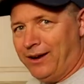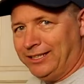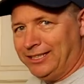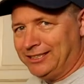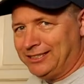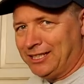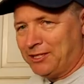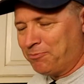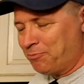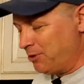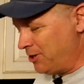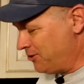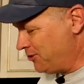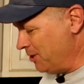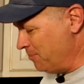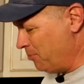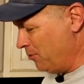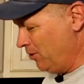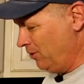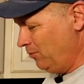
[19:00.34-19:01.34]
All right, this that's pretty
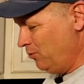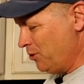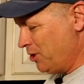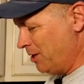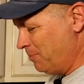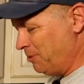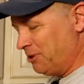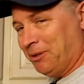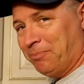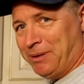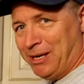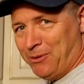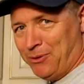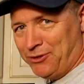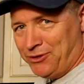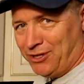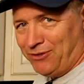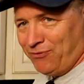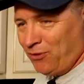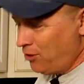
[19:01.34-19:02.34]
simple. We're gonna put the big
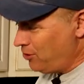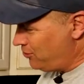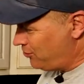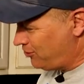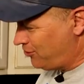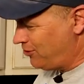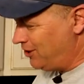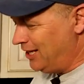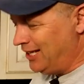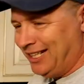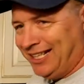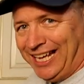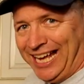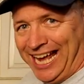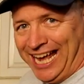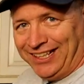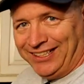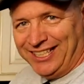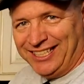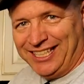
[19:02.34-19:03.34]
ones in first,
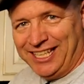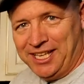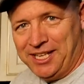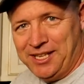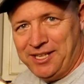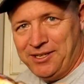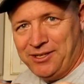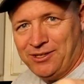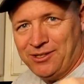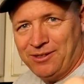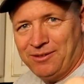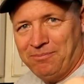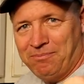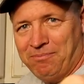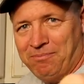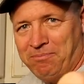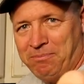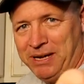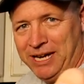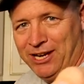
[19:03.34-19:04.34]
and this is
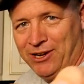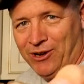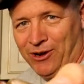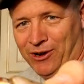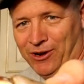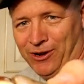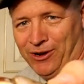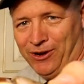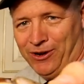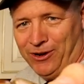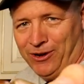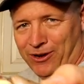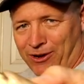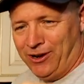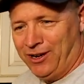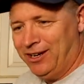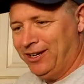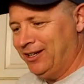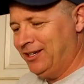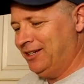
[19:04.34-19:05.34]

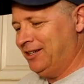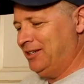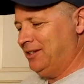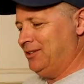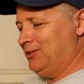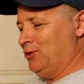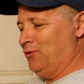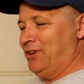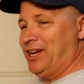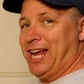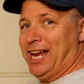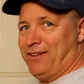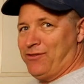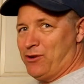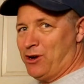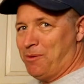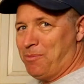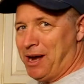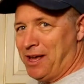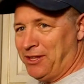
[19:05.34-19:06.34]
Peter. Don't forget, if
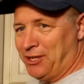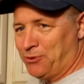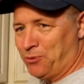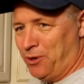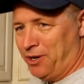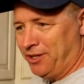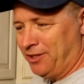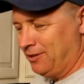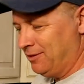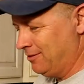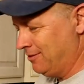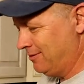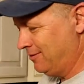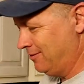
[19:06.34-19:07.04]
you wanna buy this one,